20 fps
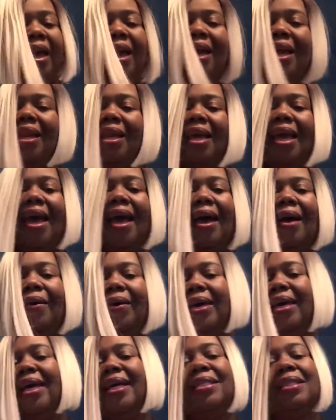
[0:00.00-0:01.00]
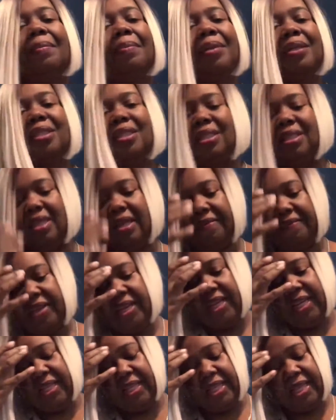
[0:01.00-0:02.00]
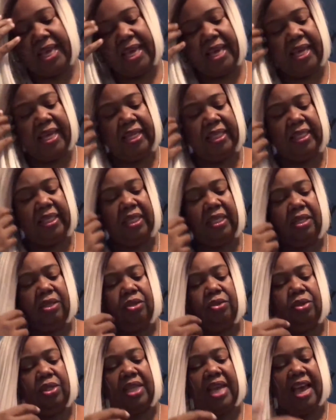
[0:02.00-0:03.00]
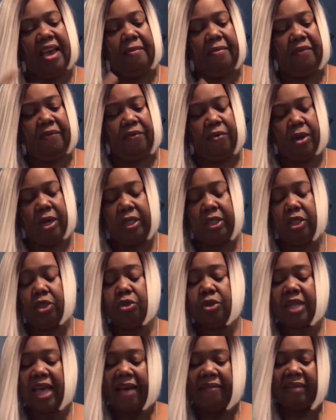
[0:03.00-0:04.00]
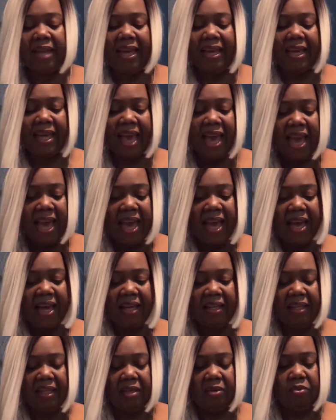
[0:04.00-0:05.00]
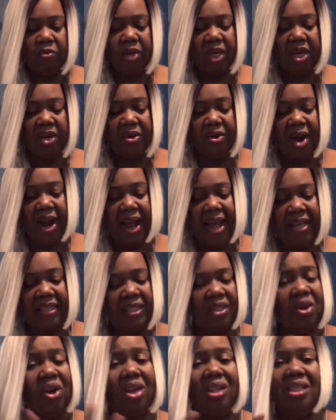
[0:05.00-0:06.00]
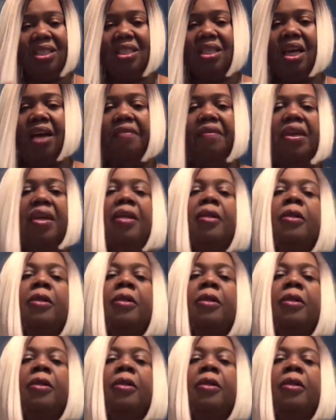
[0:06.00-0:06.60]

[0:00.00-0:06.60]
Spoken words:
Anyhow, it has a bunch of stuff in it that it didn't used to have before, because it used to have like kale and wheatgrass and all this stuff.